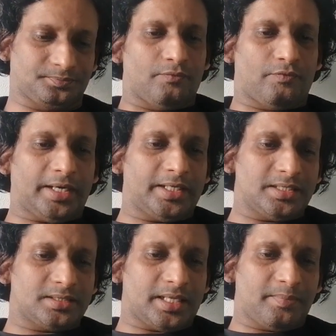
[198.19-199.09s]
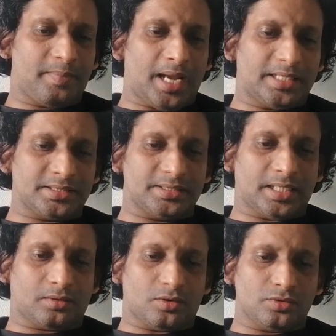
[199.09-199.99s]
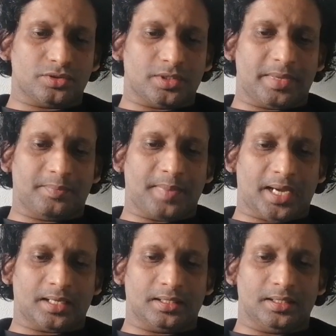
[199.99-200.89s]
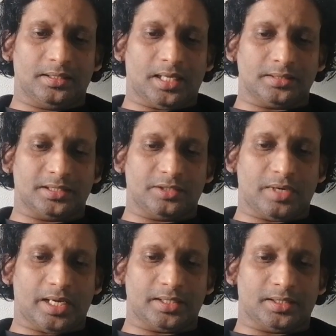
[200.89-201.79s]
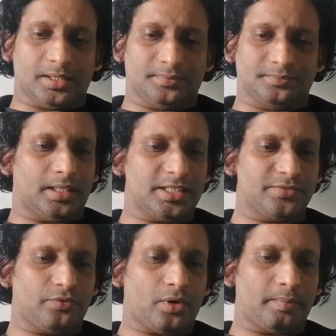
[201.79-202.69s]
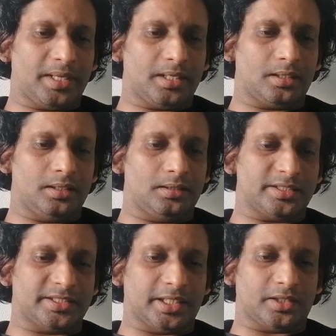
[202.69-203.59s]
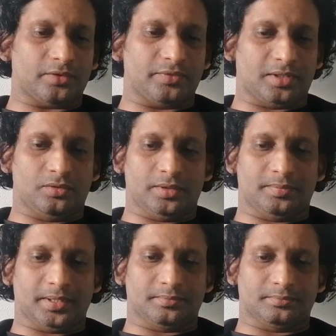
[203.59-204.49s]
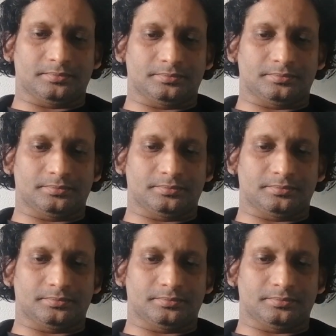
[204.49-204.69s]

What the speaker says: What is the imbalance that caused the Big Bang in the singularity that is forming in the state of equilibrium?